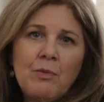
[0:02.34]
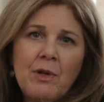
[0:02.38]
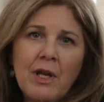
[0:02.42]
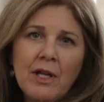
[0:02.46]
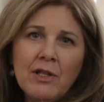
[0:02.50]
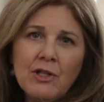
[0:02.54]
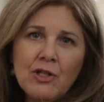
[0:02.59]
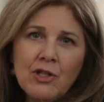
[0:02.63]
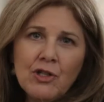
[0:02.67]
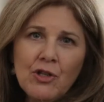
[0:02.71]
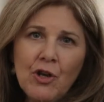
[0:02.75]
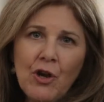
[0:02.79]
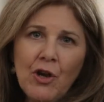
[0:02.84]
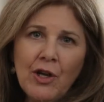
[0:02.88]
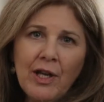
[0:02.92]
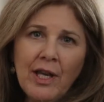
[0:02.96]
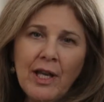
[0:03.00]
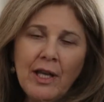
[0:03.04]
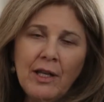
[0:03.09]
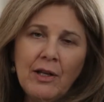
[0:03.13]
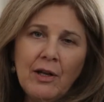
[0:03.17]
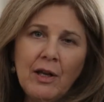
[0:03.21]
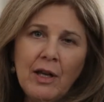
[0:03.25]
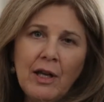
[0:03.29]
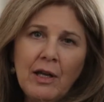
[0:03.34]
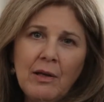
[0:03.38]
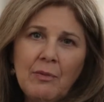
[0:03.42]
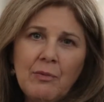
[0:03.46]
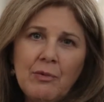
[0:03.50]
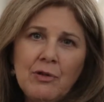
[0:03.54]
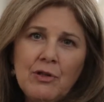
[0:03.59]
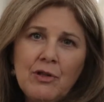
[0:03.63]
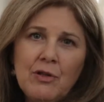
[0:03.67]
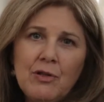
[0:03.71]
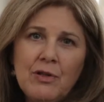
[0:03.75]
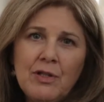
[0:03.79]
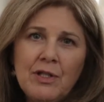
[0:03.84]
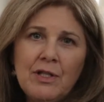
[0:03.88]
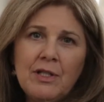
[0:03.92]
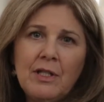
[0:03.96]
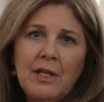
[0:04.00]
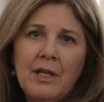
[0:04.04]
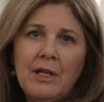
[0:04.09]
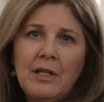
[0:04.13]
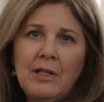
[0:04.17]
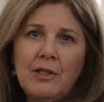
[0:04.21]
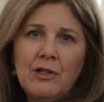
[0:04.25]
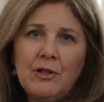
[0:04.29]
Bienstock, and I produced,
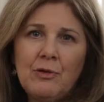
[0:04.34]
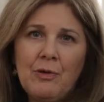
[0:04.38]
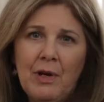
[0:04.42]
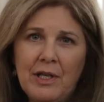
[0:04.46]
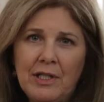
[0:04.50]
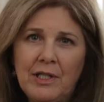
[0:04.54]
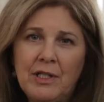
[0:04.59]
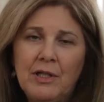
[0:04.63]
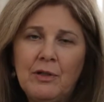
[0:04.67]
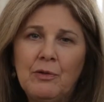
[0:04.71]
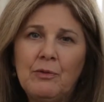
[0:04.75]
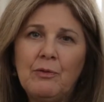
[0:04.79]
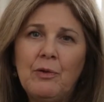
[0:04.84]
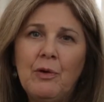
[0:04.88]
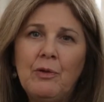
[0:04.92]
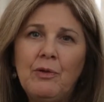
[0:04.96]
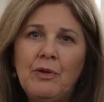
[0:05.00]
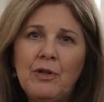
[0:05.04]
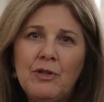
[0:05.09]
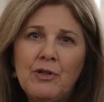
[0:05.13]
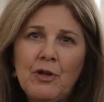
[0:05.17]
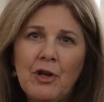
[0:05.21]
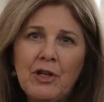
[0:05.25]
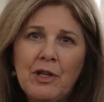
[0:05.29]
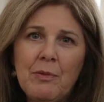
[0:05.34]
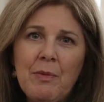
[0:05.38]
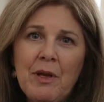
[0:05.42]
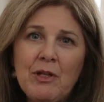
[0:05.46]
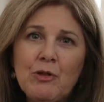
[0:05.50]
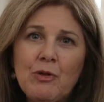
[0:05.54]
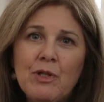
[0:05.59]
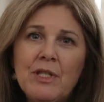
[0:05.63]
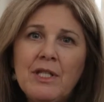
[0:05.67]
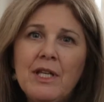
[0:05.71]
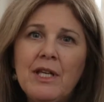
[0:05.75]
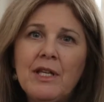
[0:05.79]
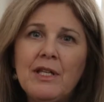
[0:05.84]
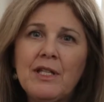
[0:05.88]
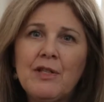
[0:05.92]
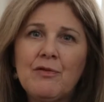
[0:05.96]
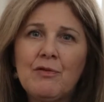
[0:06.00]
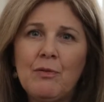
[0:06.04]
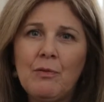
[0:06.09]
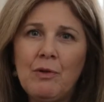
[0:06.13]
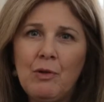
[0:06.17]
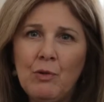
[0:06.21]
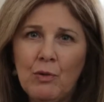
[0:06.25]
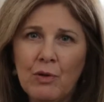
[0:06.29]
directed, and wrote the documentary Tales
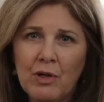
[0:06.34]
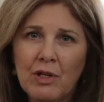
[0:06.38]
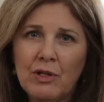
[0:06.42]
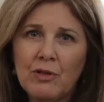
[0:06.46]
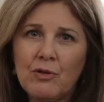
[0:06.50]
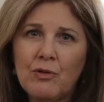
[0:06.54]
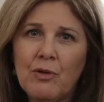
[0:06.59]
from the Organ